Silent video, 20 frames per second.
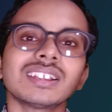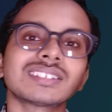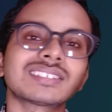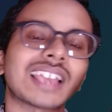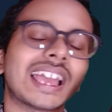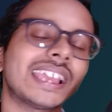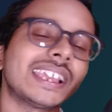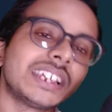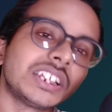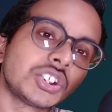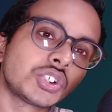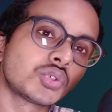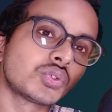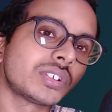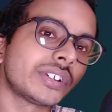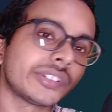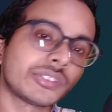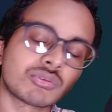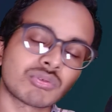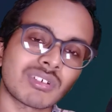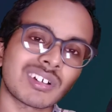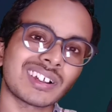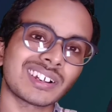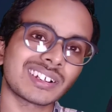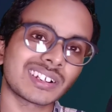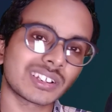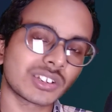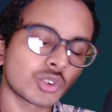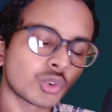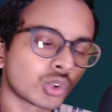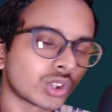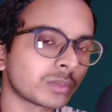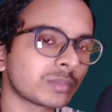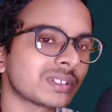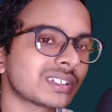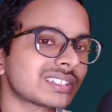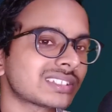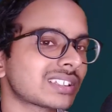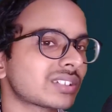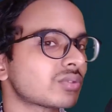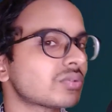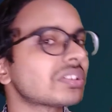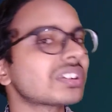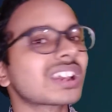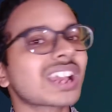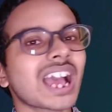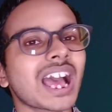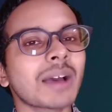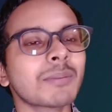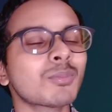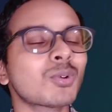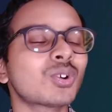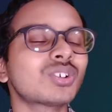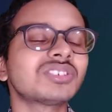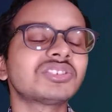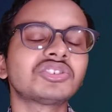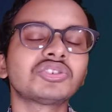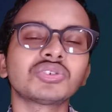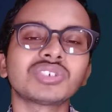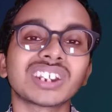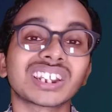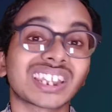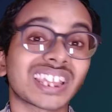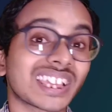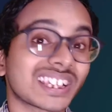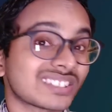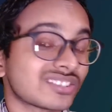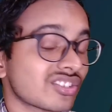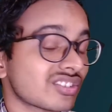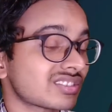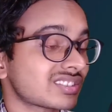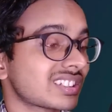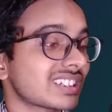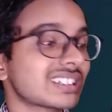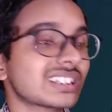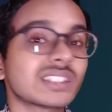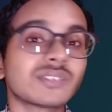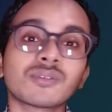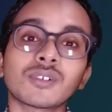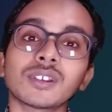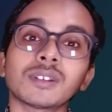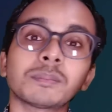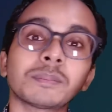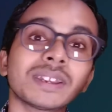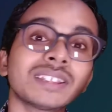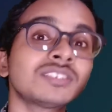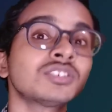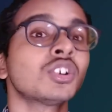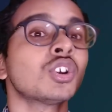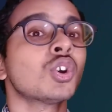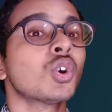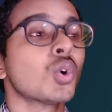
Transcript: sign into network, notification will come or Jio data exhausted default page